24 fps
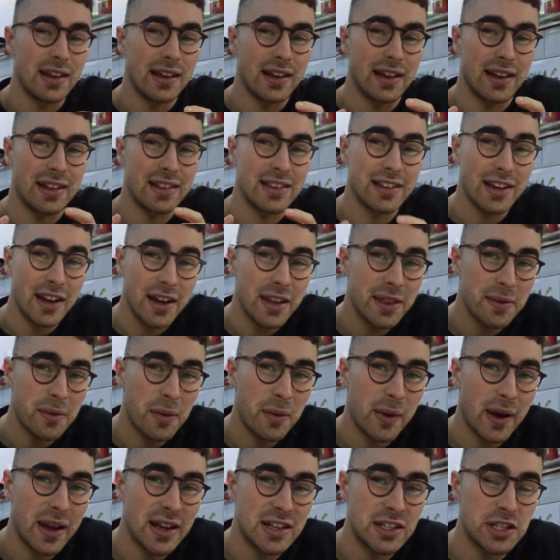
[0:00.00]
and turn them
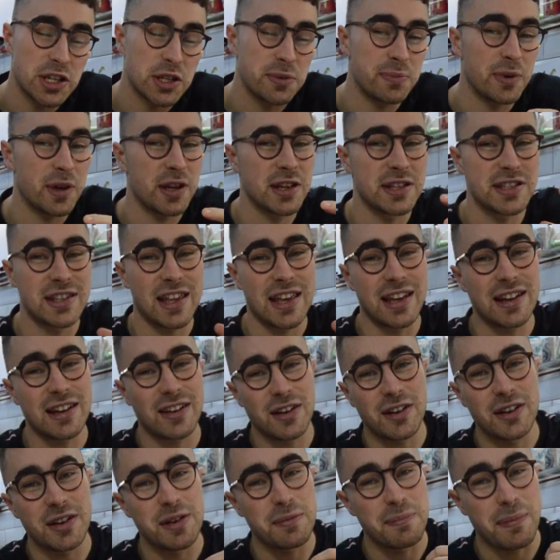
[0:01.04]
away just because they
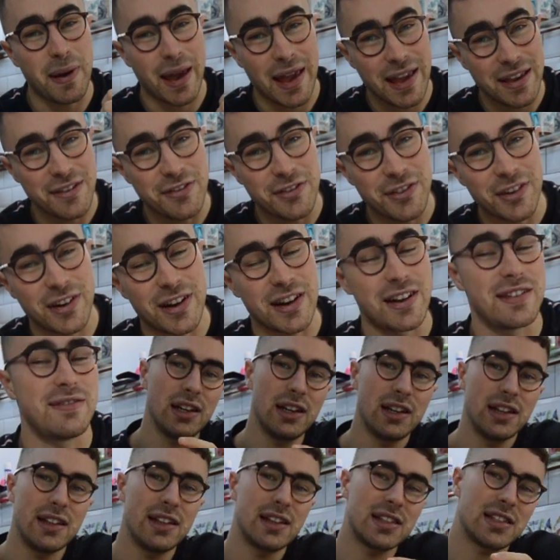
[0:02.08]
can't pay for it.
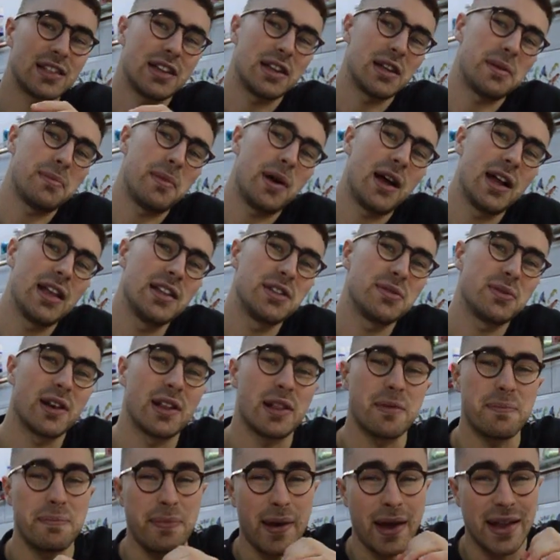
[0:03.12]
Clearly this undermines one of
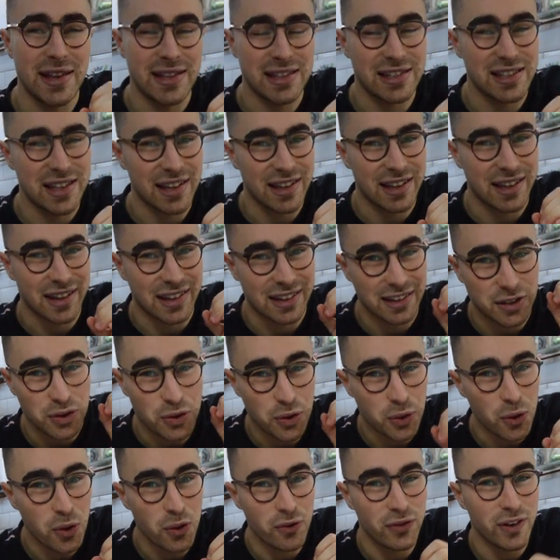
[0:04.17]
the basic and
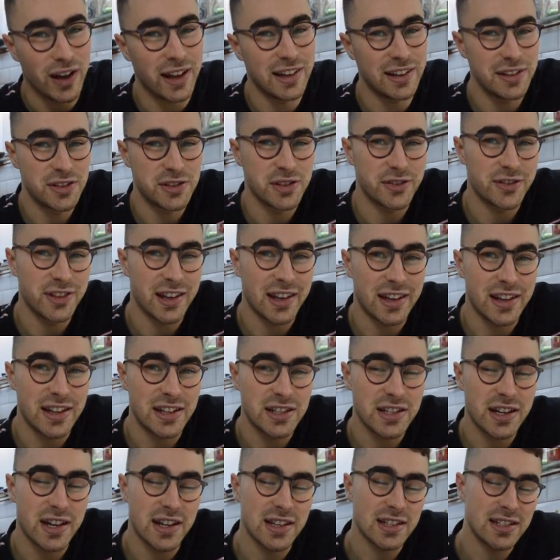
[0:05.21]
core values of the
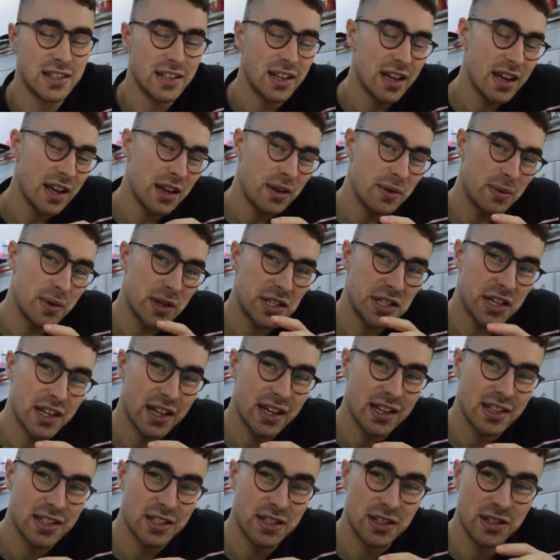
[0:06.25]
NHS, which
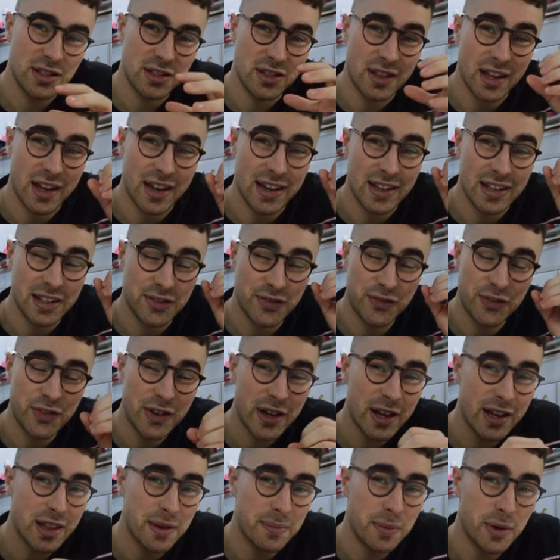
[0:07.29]
is that it's
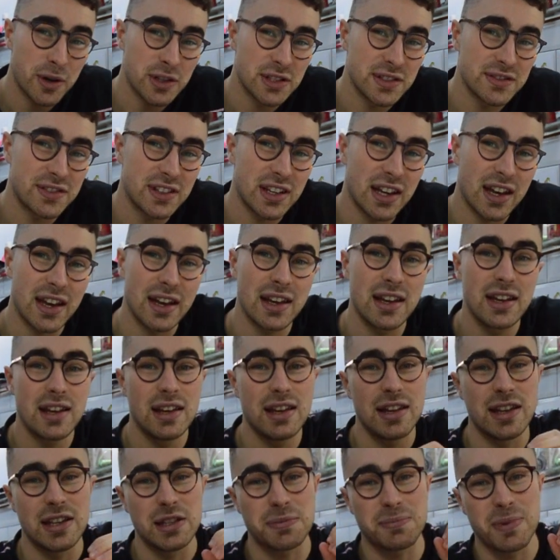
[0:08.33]
free at the point of care,
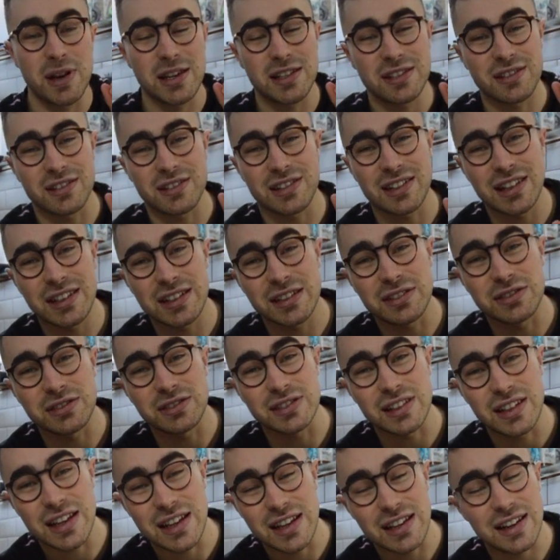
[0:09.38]
it's based on clinical
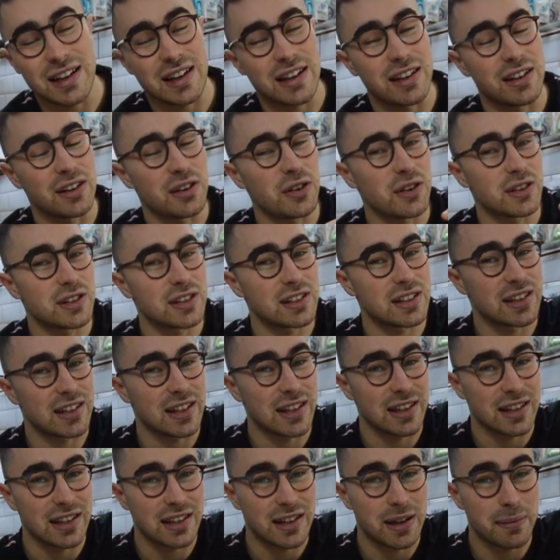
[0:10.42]
need and not
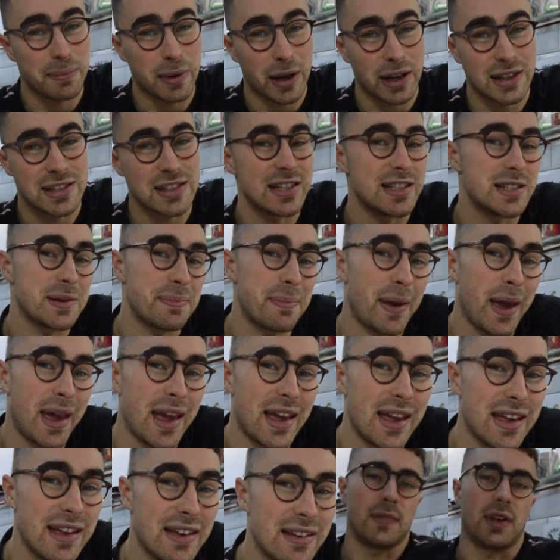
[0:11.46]
the ability to
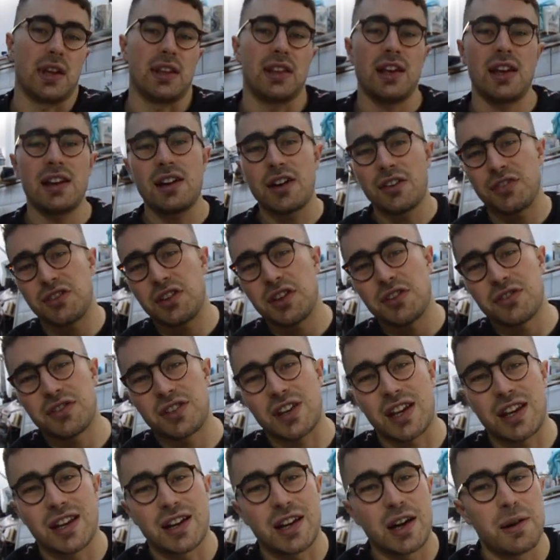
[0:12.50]
pay. And then after you've
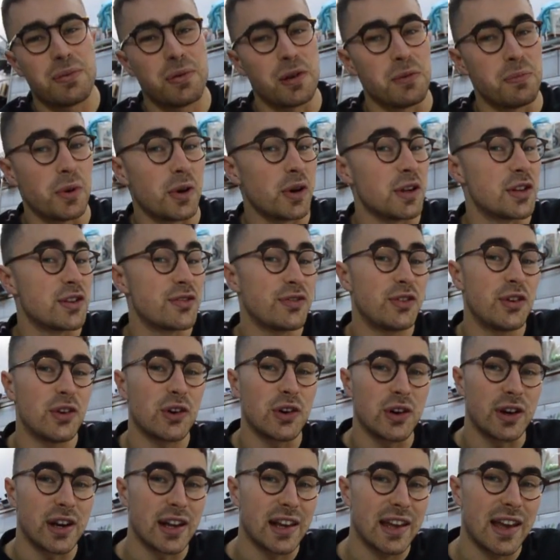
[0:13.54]
said a couple of points
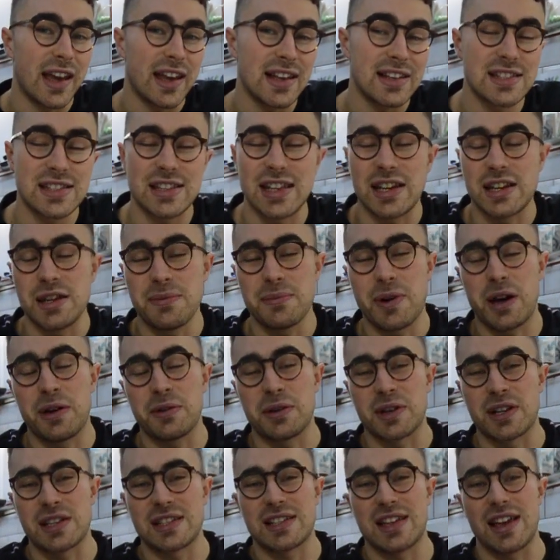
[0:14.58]
for and against, then you might
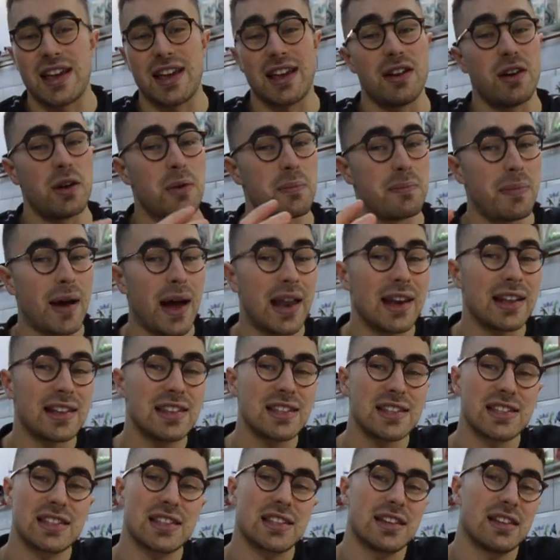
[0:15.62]
want to say, on
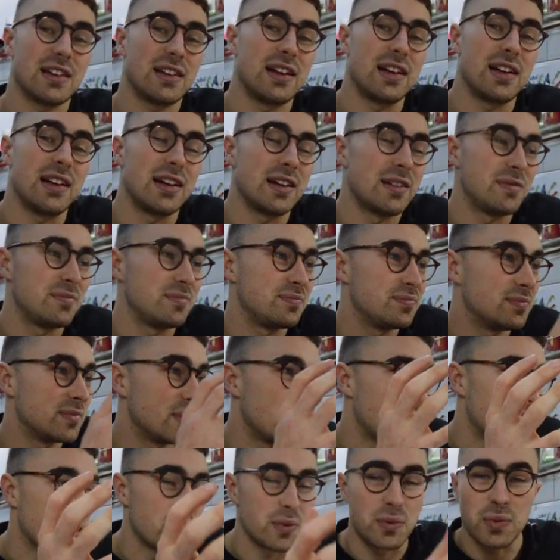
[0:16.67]
balance, you
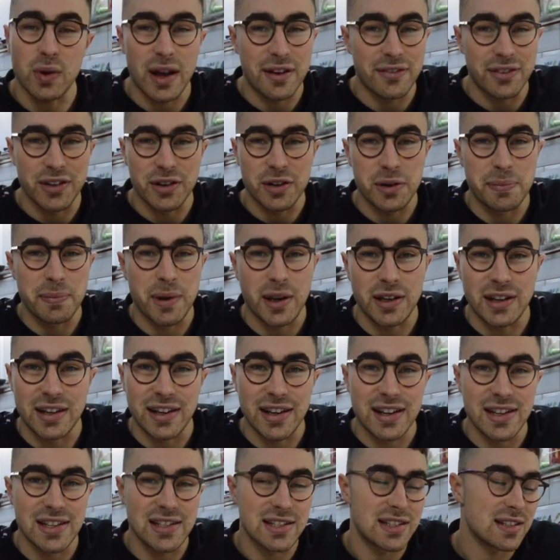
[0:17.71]
know, whatever your opinion
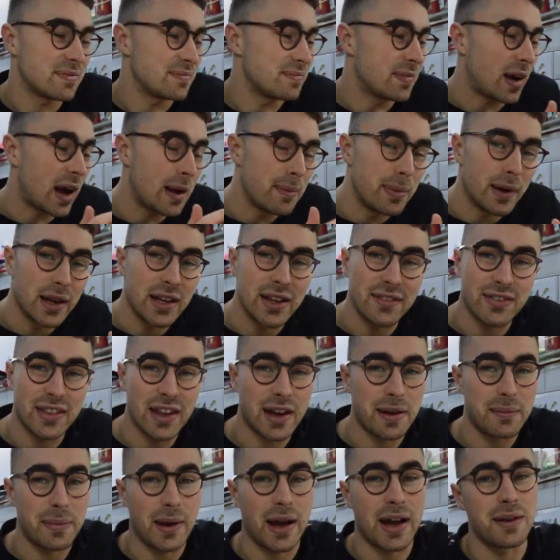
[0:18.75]
is, I believe
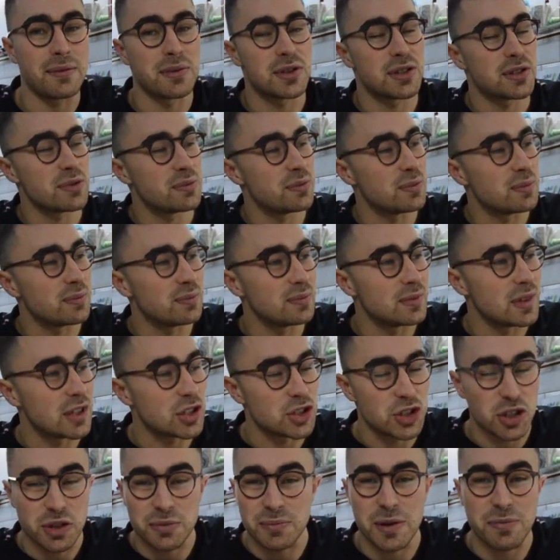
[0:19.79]
that perhaps it
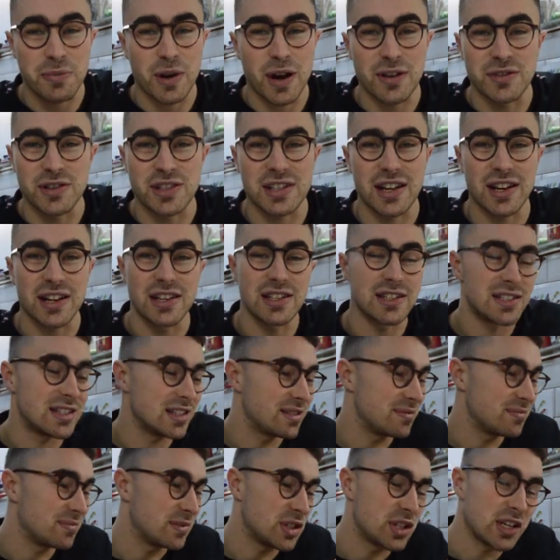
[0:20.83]
shouldn't be
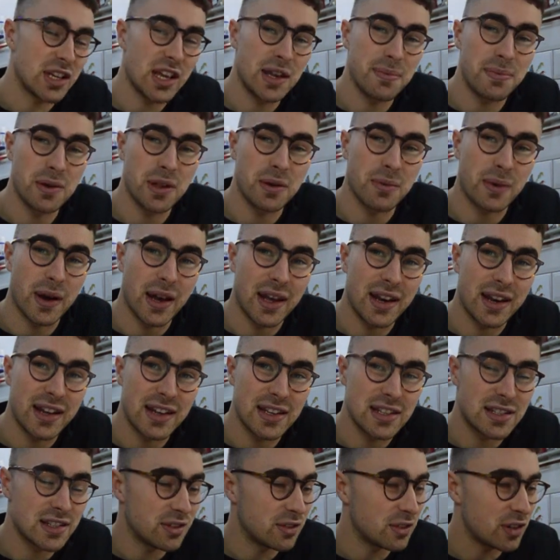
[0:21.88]
privatized, we should keep it the way it
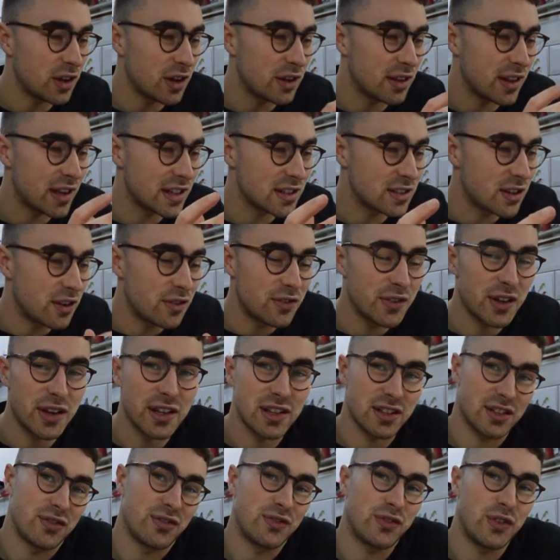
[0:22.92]
is, although there's
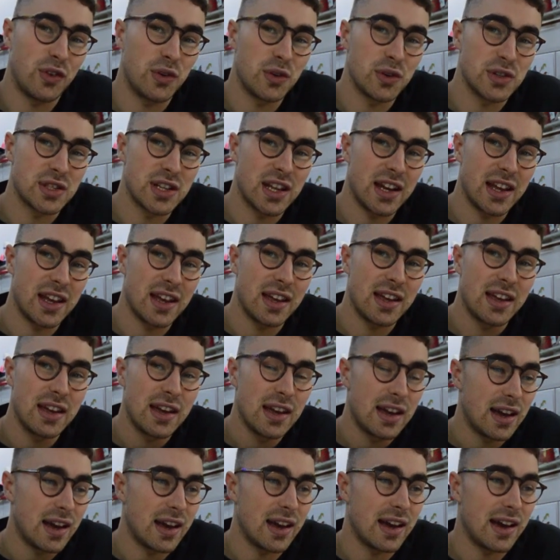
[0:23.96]
obvious flaws in it,
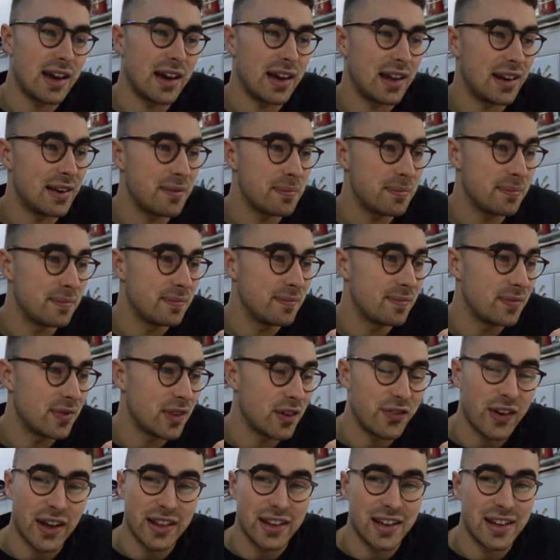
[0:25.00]
and the
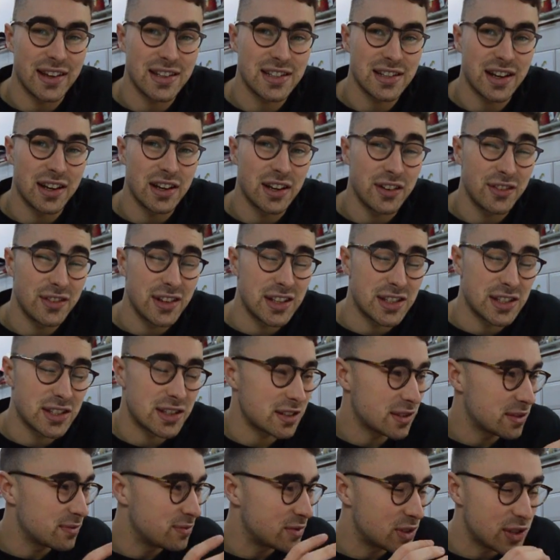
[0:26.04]
fact that it's
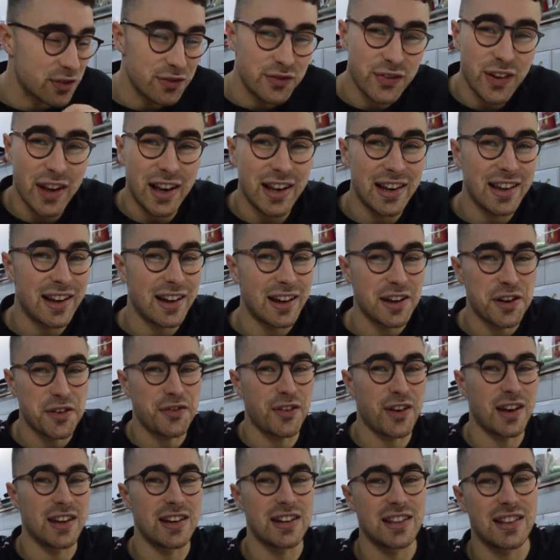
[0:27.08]
severely
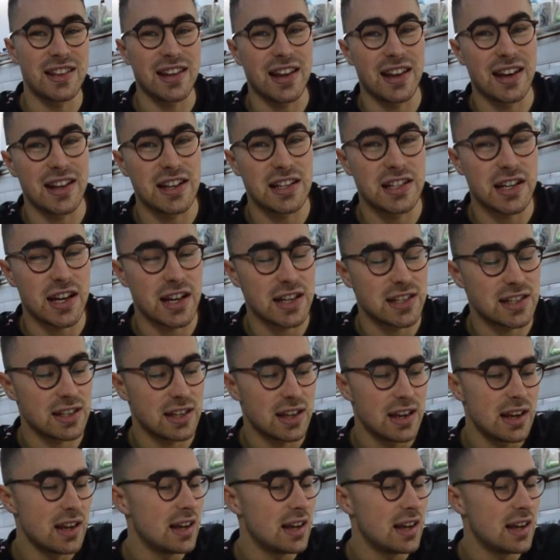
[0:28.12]
underfunded, the NHS,